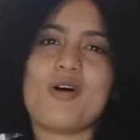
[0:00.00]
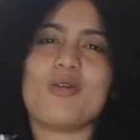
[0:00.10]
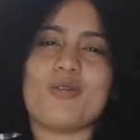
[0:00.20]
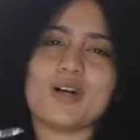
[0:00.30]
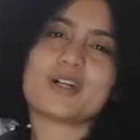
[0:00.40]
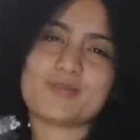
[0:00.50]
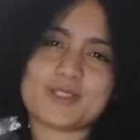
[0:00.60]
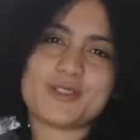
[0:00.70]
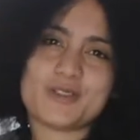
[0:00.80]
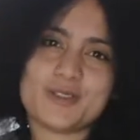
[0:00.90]
Welcome
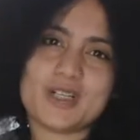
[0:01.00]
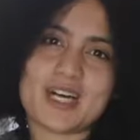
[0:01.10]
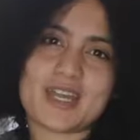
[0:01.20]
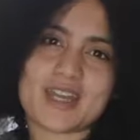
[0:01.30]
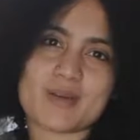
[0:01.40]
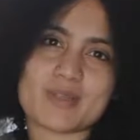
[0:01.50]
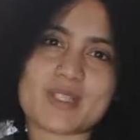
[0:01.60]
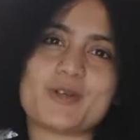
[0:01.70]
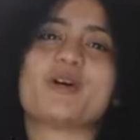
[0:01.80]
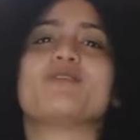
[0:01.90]
to another
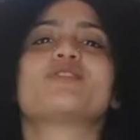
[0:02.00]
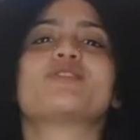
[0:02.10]
episode of